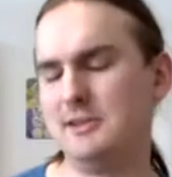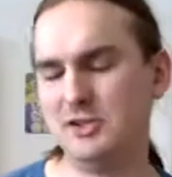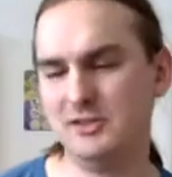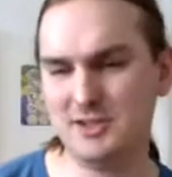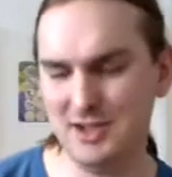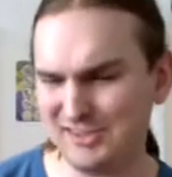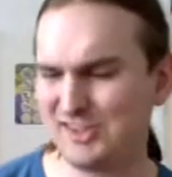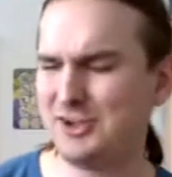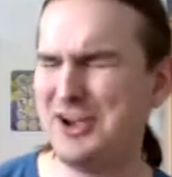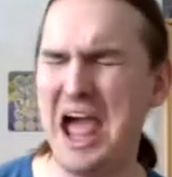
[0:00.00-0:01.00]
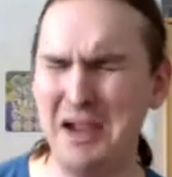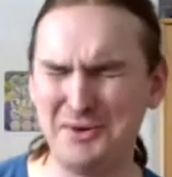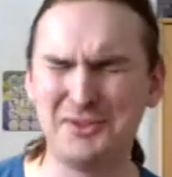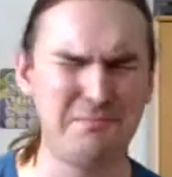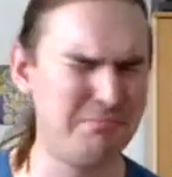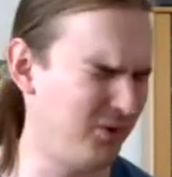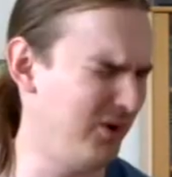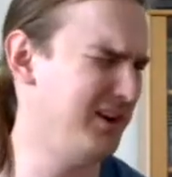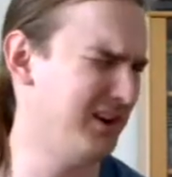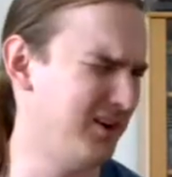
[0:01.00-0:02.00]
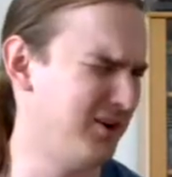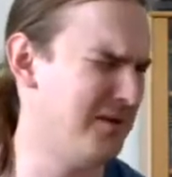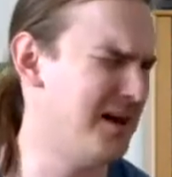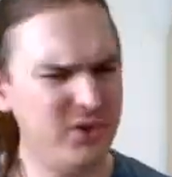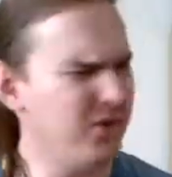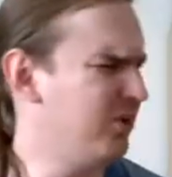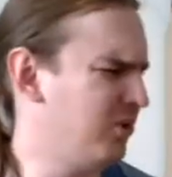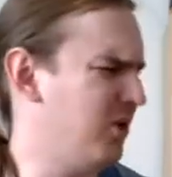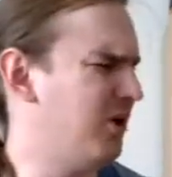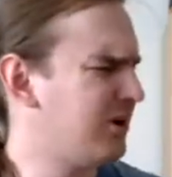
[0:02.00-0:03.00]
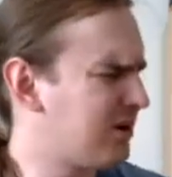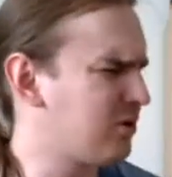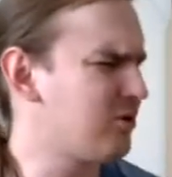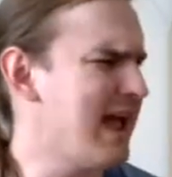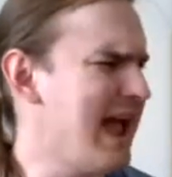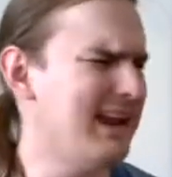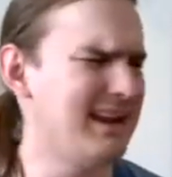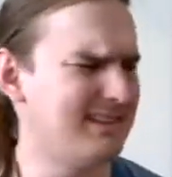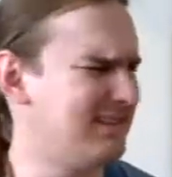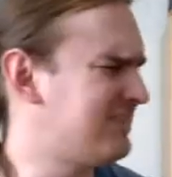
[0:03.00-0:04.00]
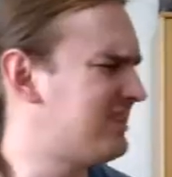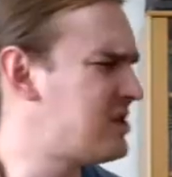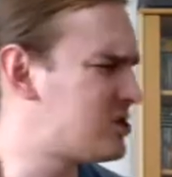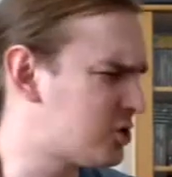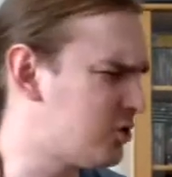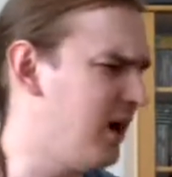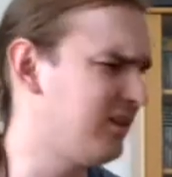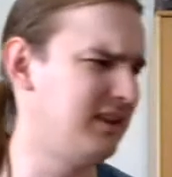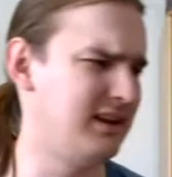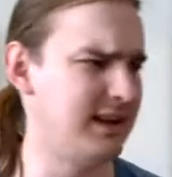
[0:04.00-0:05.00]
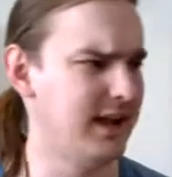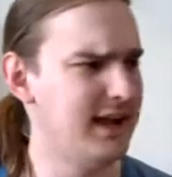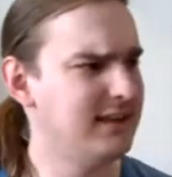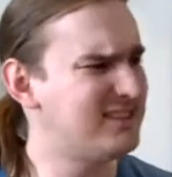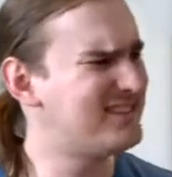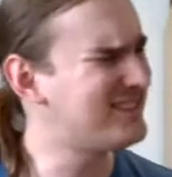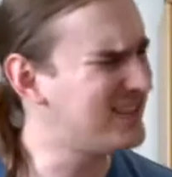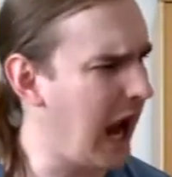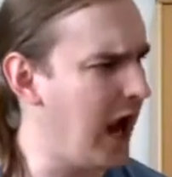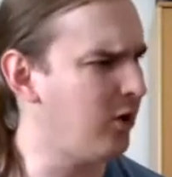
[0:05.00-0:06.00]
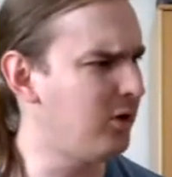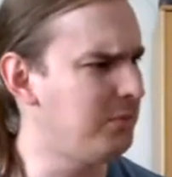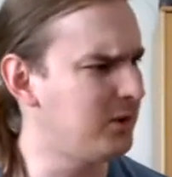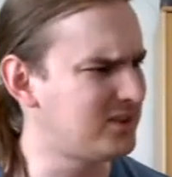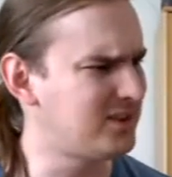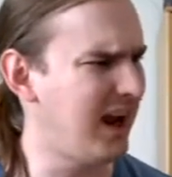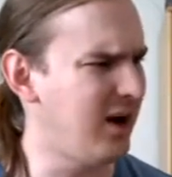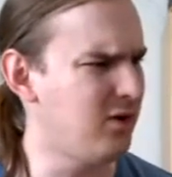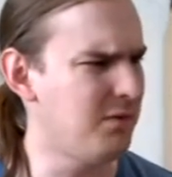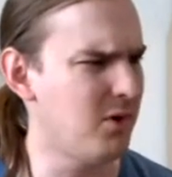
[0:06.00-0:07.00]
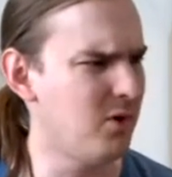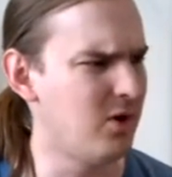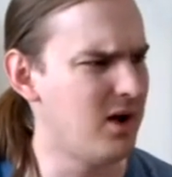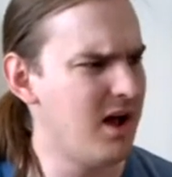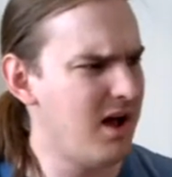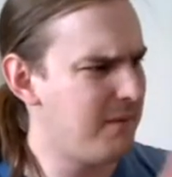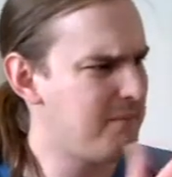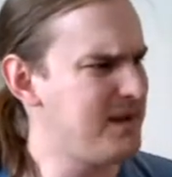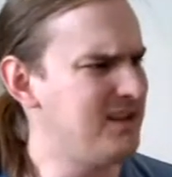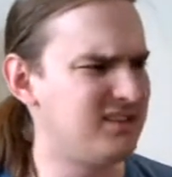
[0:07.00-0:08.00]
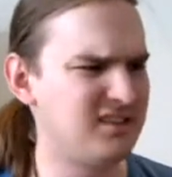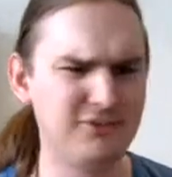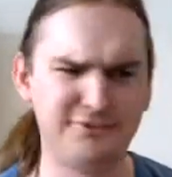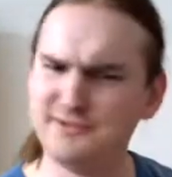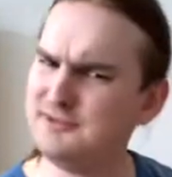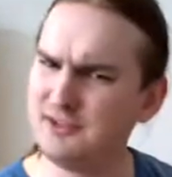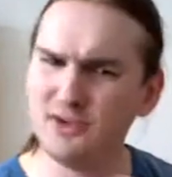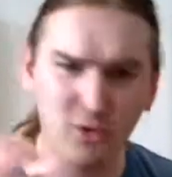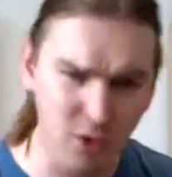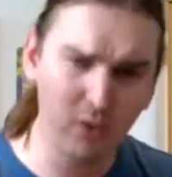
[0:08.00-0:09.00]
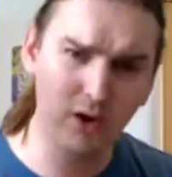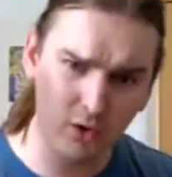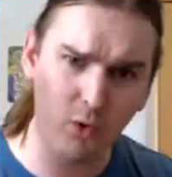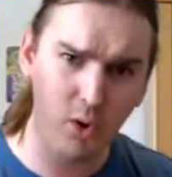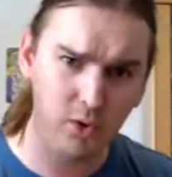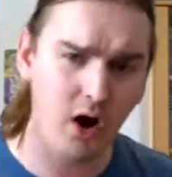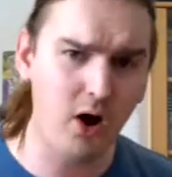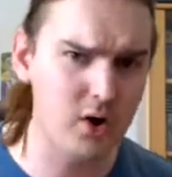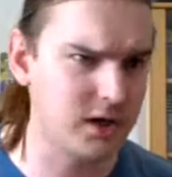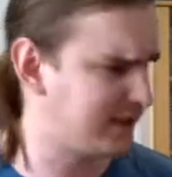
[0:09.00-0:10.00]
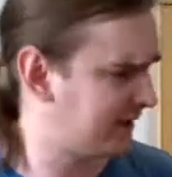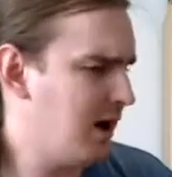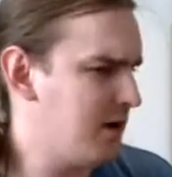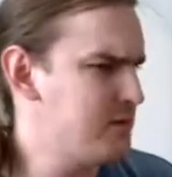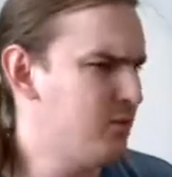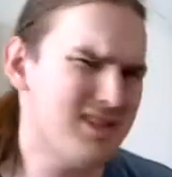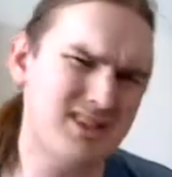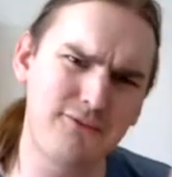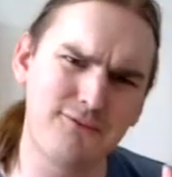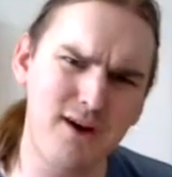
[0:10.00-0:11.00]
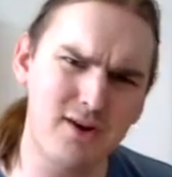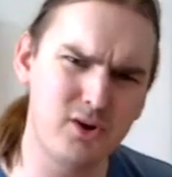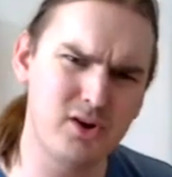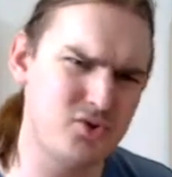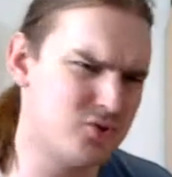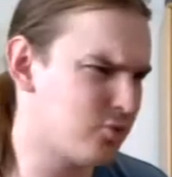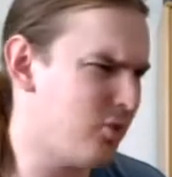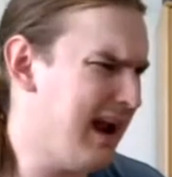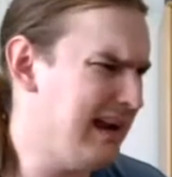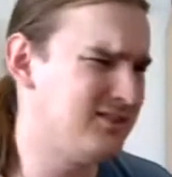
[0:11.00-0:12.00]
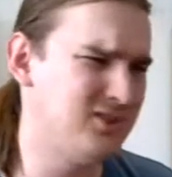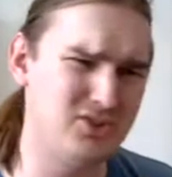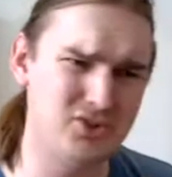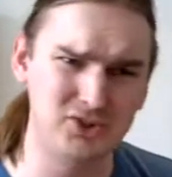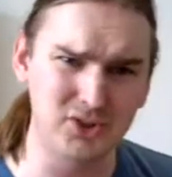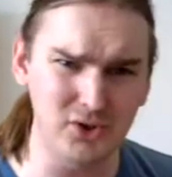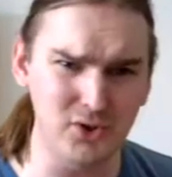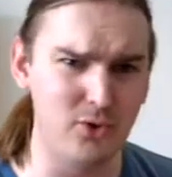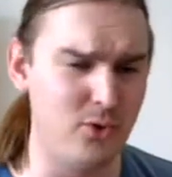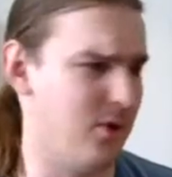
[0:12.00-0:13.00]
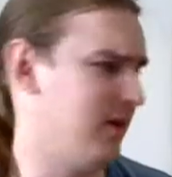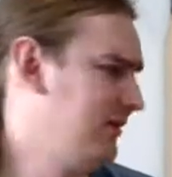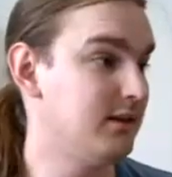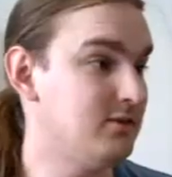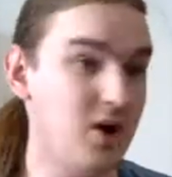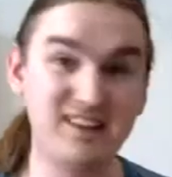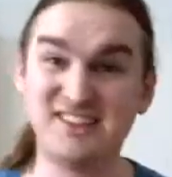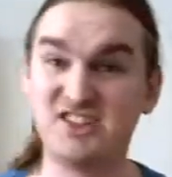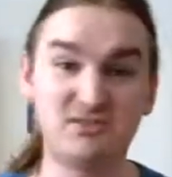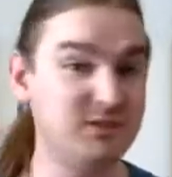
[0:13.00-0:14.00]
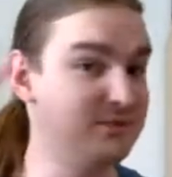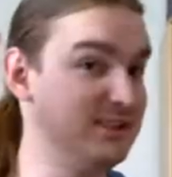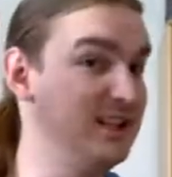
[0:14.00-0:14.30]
just to hammer the point home, you created this atrocity, this terrible, terrible piece of quote-unquote art. I mean, what the fuck were you trying to do? God, this just makes me